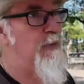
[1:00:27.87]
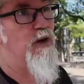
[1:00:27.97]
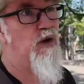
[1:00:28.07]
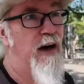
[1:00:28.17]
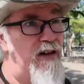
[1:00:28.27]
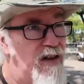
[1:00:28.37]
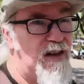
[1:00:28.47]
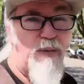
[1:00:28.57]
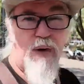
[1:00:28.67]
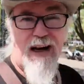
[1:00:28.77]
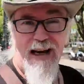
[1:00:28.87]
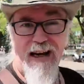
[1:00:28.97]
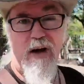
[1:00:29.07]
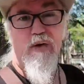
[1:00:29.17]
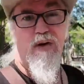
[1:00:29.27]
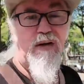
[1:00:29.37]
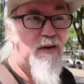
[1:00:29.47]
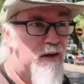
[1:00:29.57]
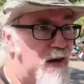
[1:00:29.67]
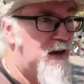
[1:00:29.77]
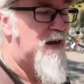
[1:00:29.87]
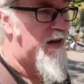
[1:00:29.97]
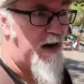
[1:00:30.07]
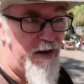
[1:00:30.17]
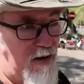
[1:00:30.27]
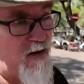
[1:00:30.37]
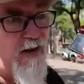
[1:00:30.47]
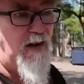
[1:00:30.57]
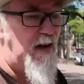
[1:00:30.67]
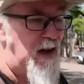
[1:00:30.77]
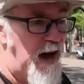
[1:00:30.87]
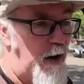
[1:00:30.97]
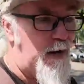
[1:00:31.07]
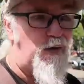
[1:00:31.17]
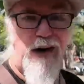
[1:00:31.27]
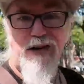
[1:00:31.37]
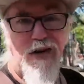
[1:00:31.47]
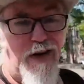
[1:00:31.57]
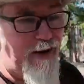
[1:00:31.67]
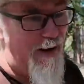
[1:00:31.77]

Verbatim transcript: much rice except when I eat out because I don't have a rice cooker.